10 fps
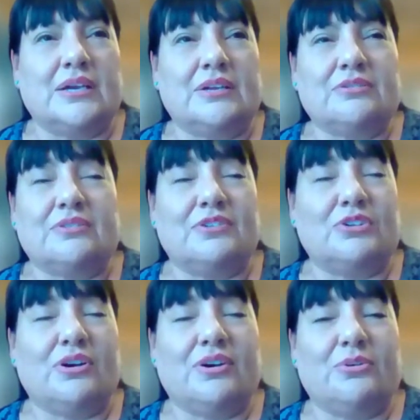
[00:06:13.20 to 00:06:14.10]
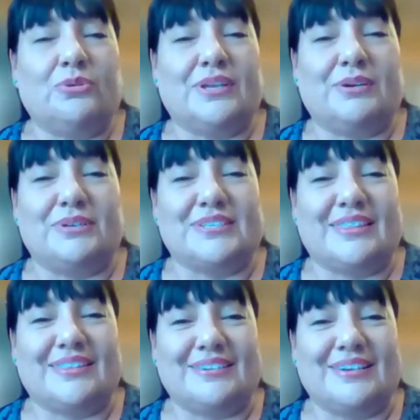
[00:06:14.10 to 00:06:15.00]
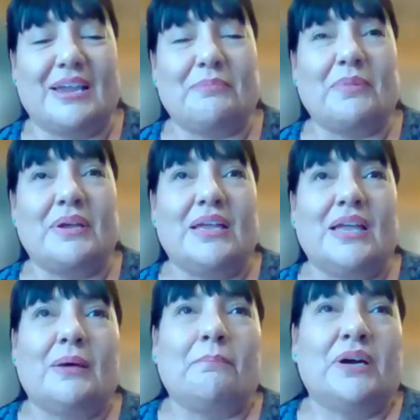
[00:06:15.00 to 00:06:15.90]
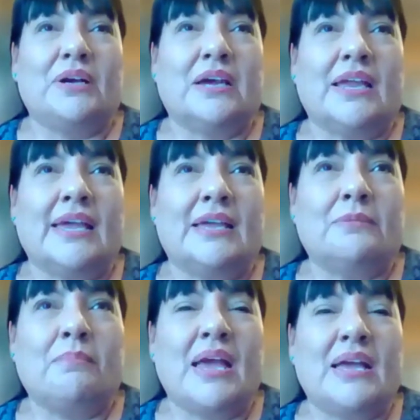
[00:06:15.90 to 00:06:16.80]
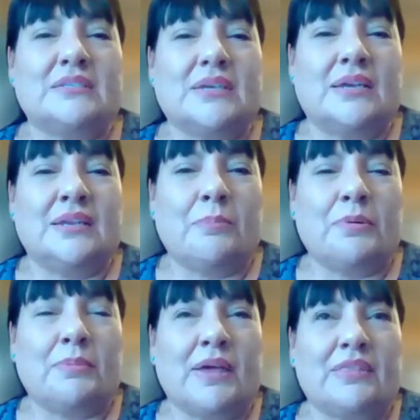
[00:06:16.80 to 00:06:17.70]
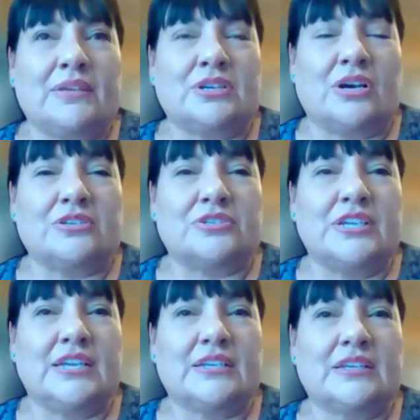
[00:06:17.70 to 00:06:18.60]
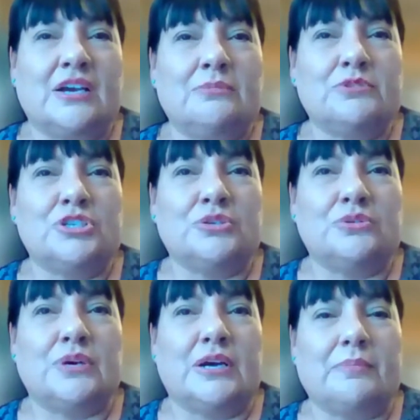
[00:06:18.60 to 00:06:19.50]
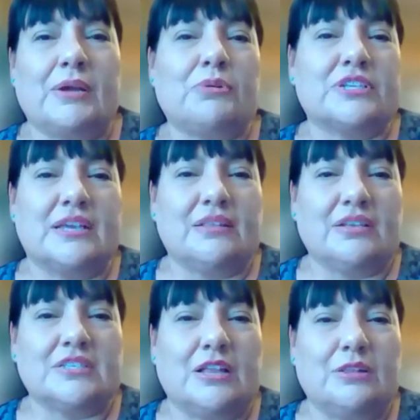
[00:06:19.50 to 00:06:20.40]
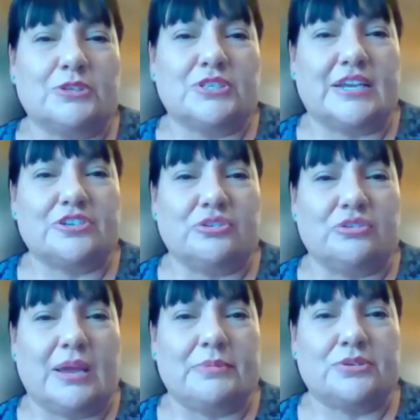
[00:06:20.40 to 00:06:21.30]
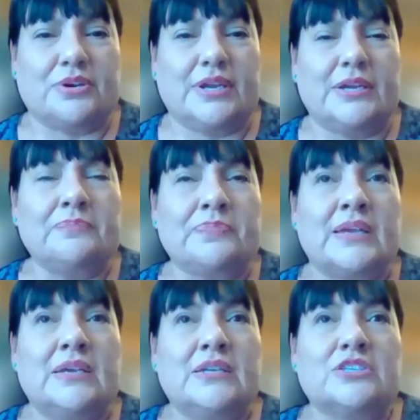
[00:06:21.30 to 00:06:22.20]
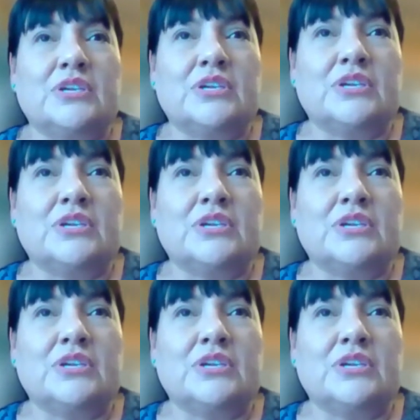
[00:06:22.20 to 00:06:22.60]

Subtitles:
don't even know how old I was at the time, but I had met a naprapathic doctor. He had come to, I worked at Los Alamos National Laboratory. So